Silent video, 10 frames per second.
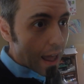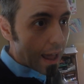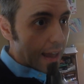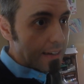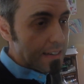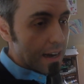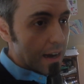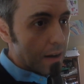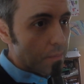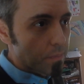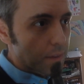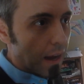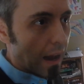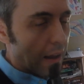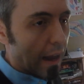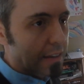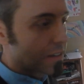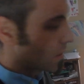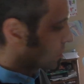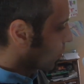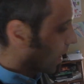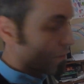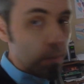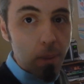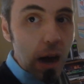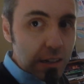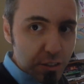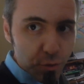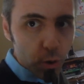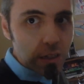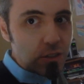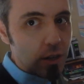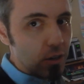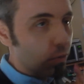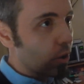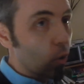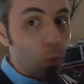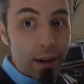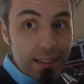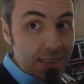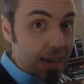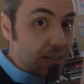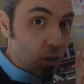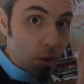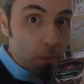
and I don't have the box for it, so I don't know what it says on the